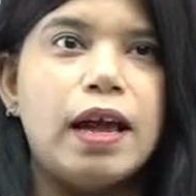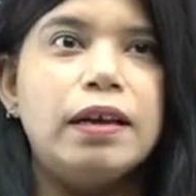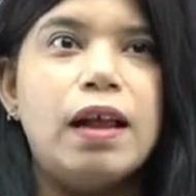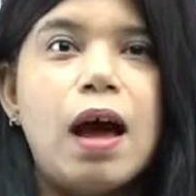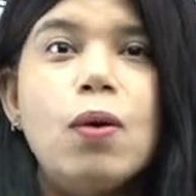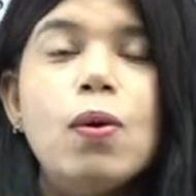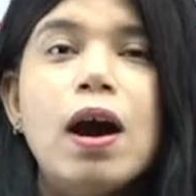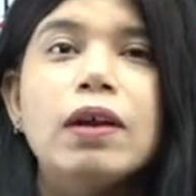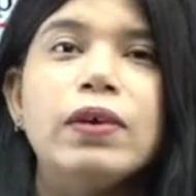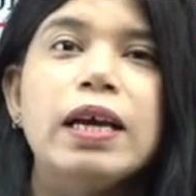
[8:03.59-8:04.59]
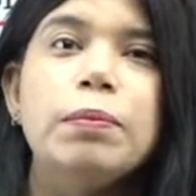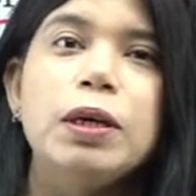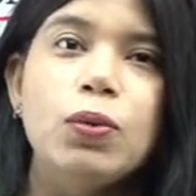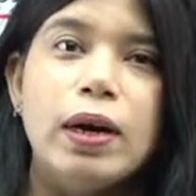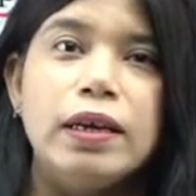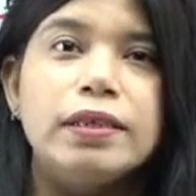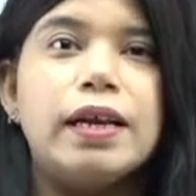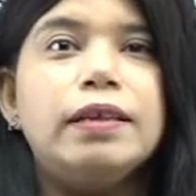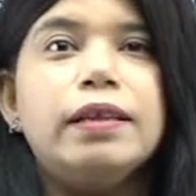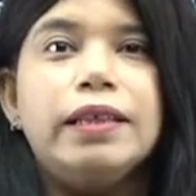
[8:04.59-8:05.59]
And how are we able to
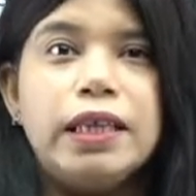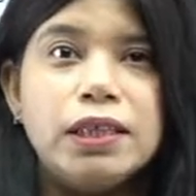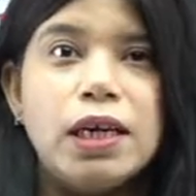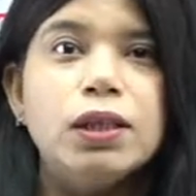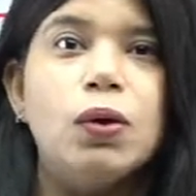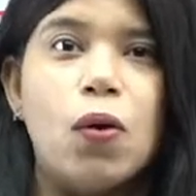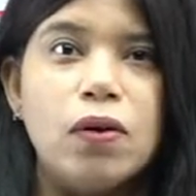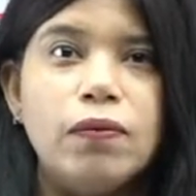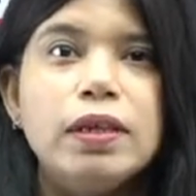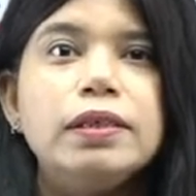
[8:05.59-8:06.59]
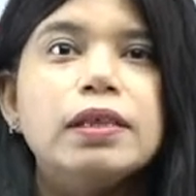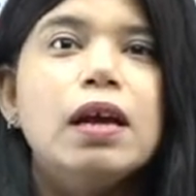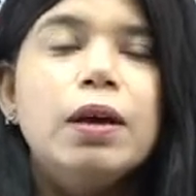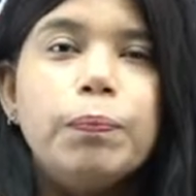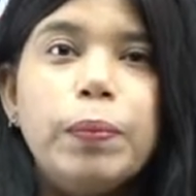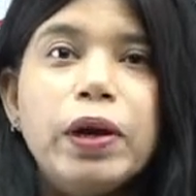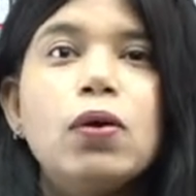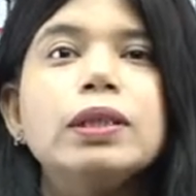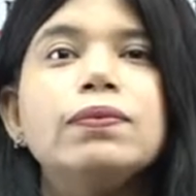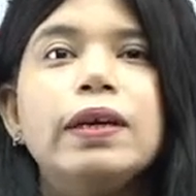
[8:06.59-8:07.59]
understand that these are the wrong ones?
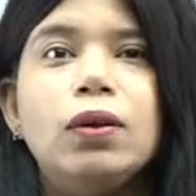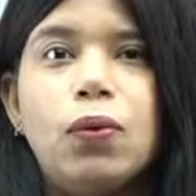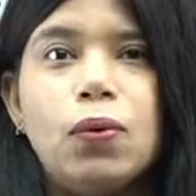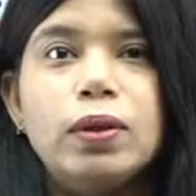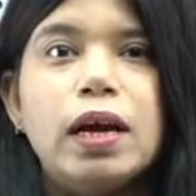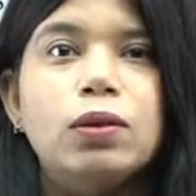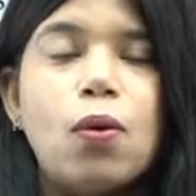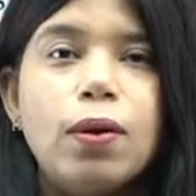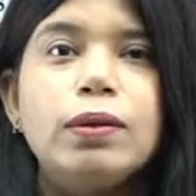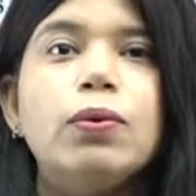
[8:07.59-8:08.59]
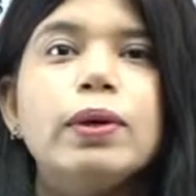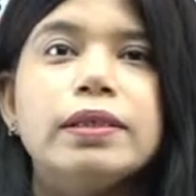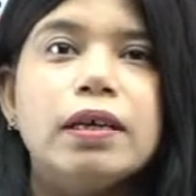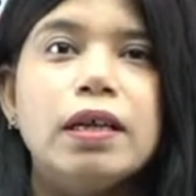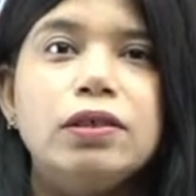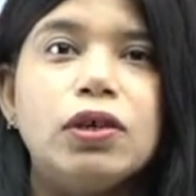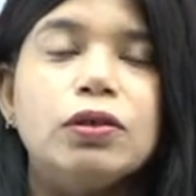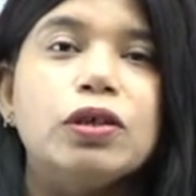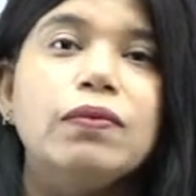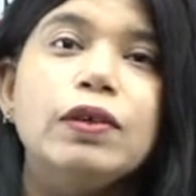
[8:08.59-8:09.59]
Because we know that although is a
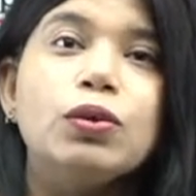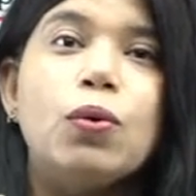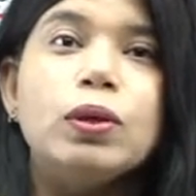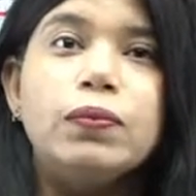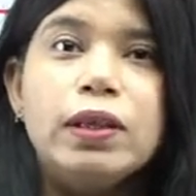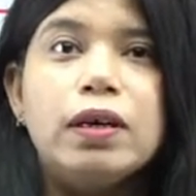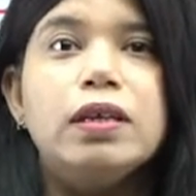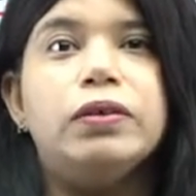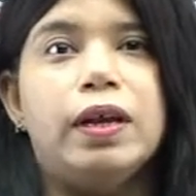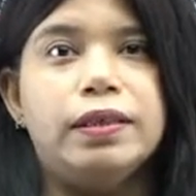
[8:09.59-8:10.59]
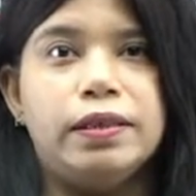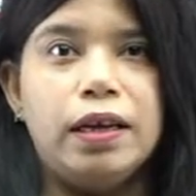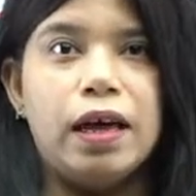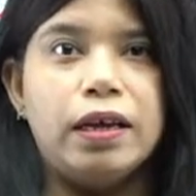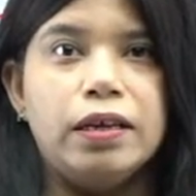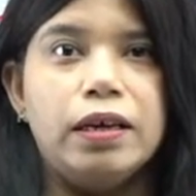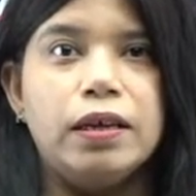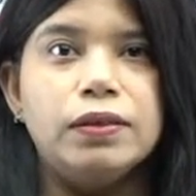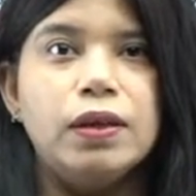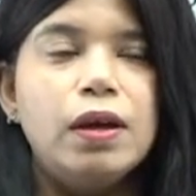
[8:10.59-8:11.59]
conjunction which goes with contrasting
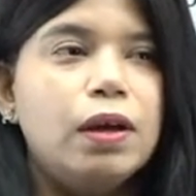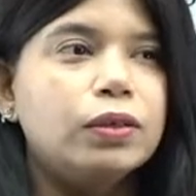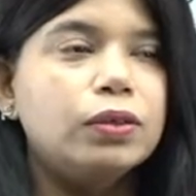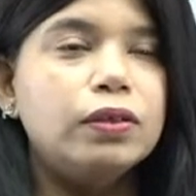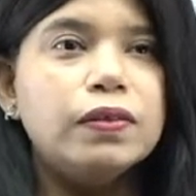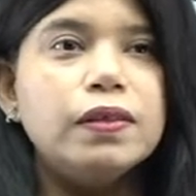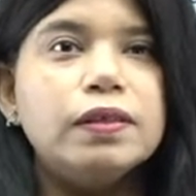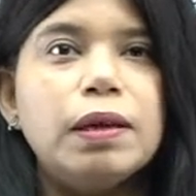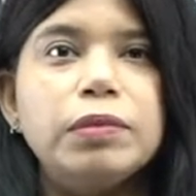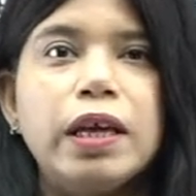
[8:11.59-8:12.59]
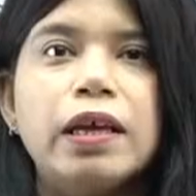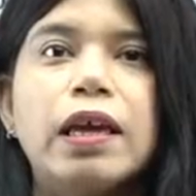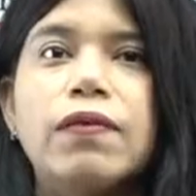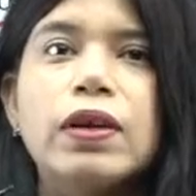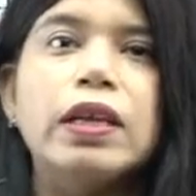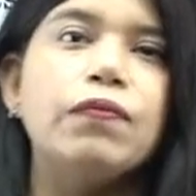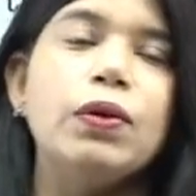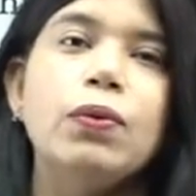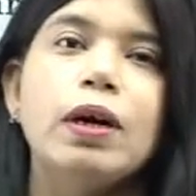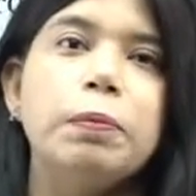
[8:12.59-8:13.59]
ideas. So this is something, even if
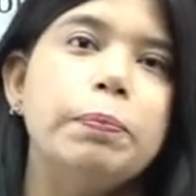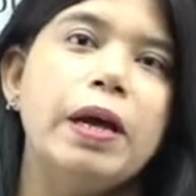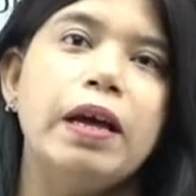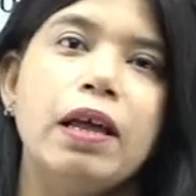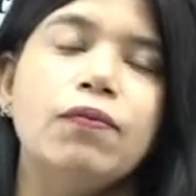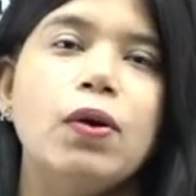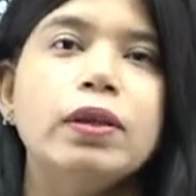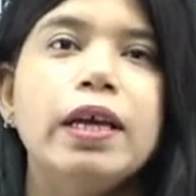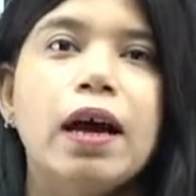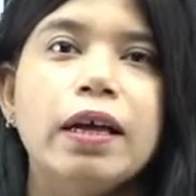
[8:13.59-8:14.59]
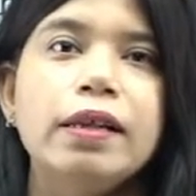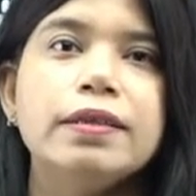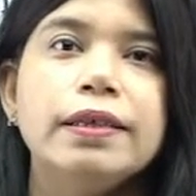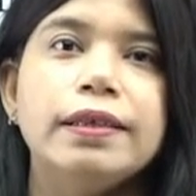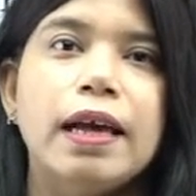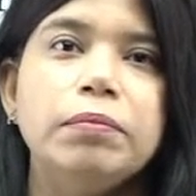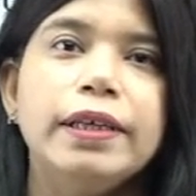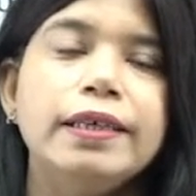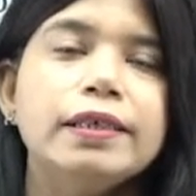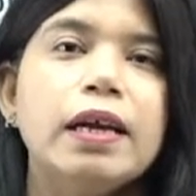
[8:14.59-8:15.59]
you are preparing for the IELTS exam,
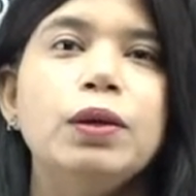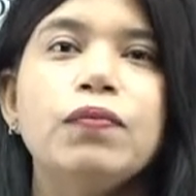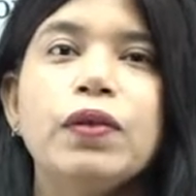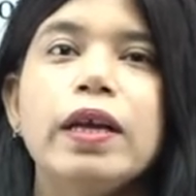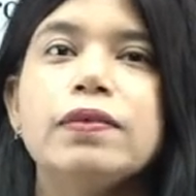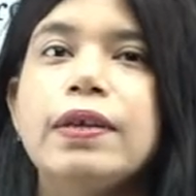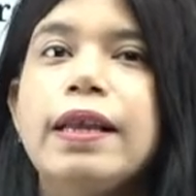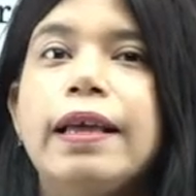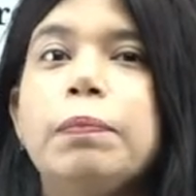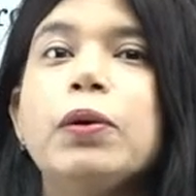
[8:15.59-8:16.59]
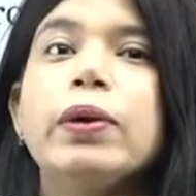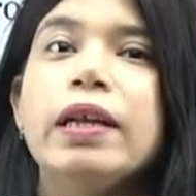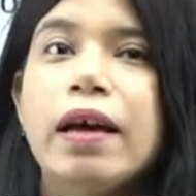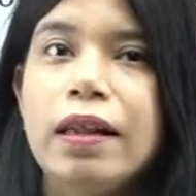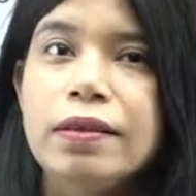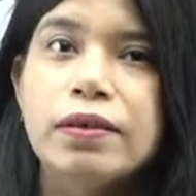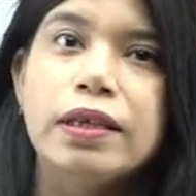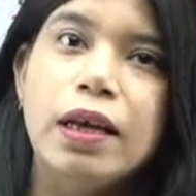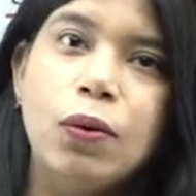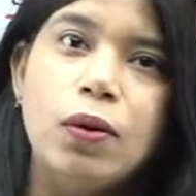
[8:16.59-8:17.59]
these kind of things will help you in IELTS
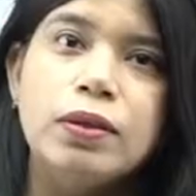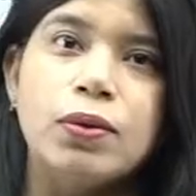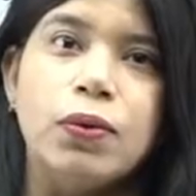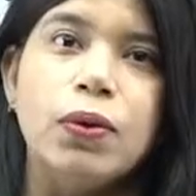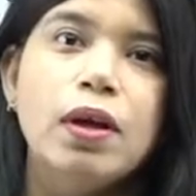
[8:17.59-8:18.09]
reading also.